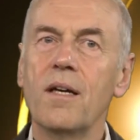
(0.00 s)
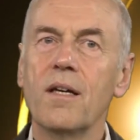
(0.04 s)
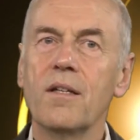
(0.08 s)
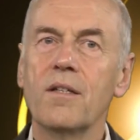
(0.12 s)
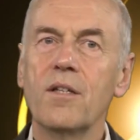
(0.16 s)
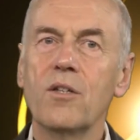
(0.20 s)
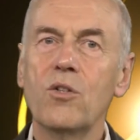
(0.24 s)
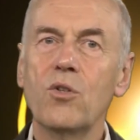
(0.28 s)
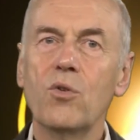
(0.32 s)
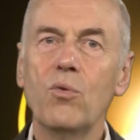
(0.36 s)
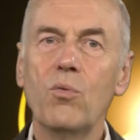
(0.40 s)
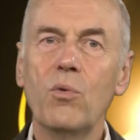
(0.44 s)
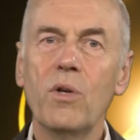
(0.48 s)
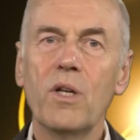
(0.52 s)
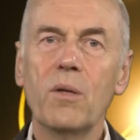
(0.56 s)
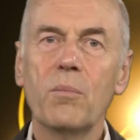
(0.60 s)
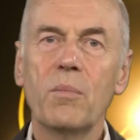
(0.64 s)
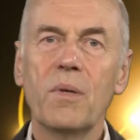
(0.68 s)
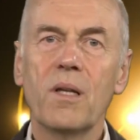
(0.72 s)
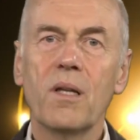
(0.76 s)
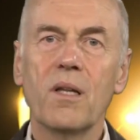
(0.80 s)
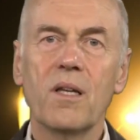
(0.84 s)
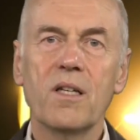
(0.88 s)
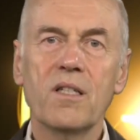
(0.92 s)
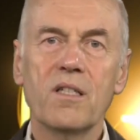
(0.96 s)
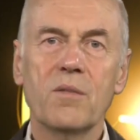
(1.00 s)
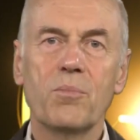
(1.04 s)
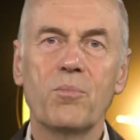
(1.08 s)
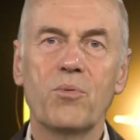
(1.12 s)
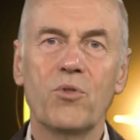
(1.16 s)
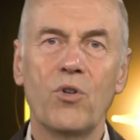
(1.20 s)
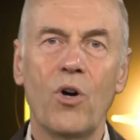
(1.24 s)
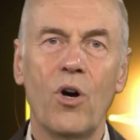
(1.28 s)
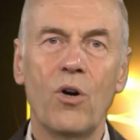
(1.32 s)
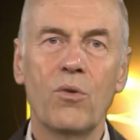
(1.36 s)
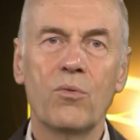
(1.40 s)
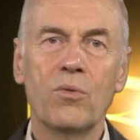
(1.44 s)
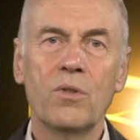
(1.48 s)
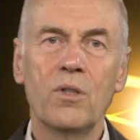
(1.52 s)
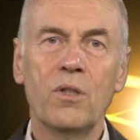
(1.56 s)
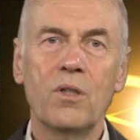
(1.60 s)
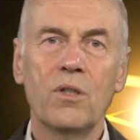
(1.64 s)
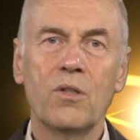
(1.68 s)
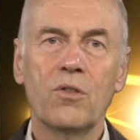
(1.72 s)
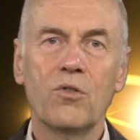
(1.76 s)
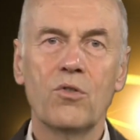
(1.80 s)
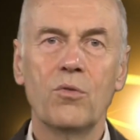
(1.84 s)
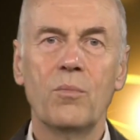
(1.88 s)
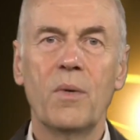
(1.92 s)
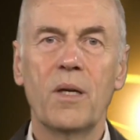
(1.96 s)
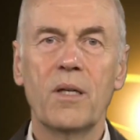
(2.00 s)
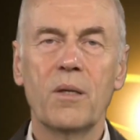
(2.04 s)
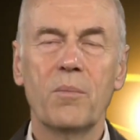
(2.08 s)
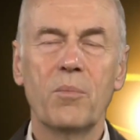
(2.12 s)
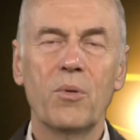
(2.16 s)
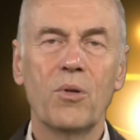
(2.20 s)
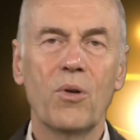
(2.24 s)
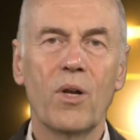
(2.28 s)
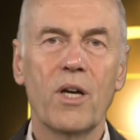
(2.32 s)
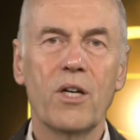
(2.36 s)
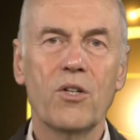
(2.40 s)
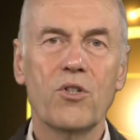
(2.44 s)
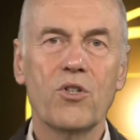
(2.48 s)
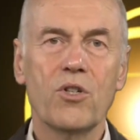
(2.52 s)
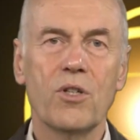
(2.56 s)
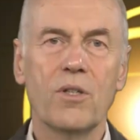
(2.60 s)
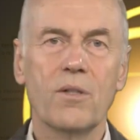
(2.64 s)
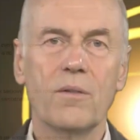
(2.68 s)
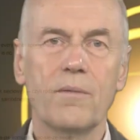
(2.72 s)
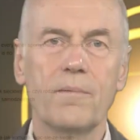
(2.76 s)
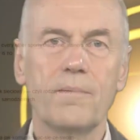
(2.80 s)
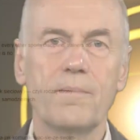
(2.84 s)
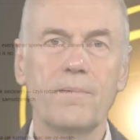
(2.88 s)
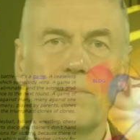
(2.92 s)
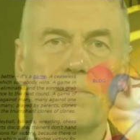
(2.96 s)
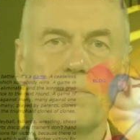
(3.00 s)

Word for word: that you will be less prone to manipulation.